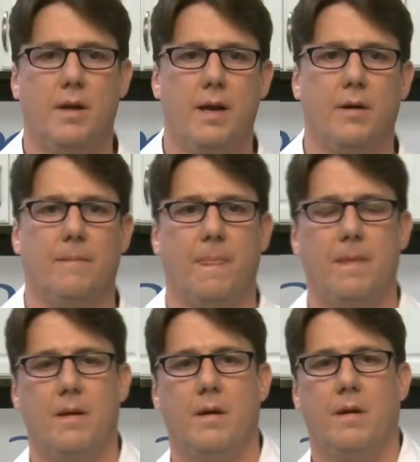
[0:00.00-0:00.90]
later.
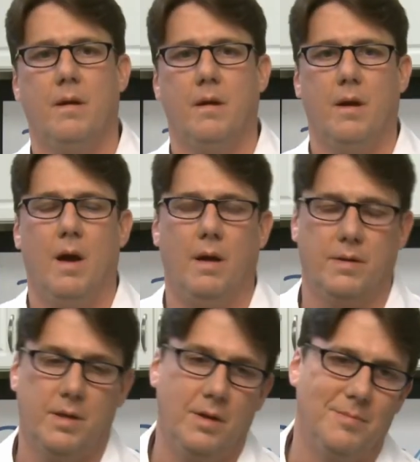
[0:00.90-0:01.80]

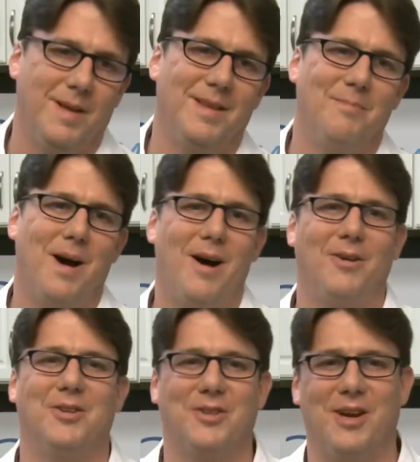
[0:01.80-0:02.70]
And then
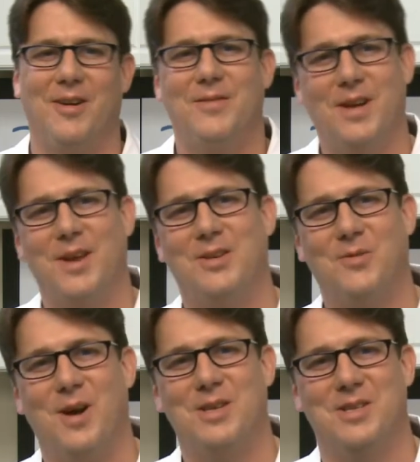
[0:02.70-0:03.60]
polish later. I've done that
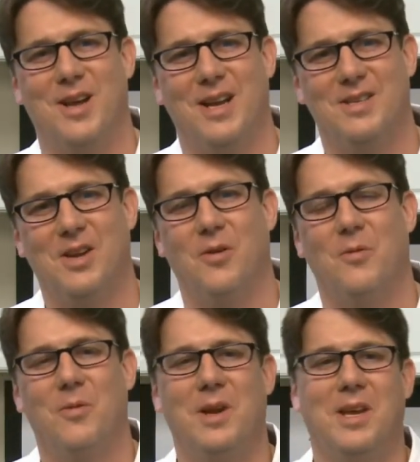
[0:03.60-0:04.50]
twice tonight. So
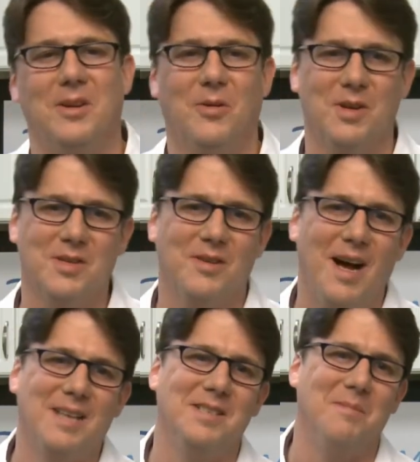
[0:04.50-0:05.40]
we can
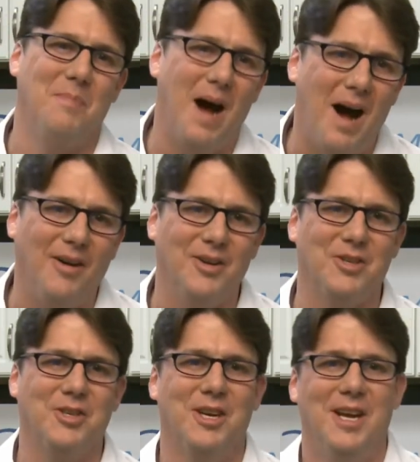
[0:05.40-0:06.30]
crystallize and then
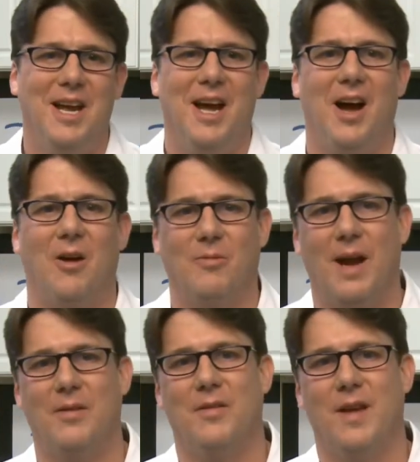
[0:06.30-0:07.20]
polish
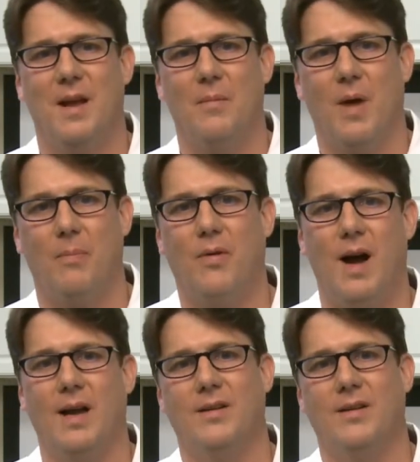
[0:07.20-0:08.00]
rather than apply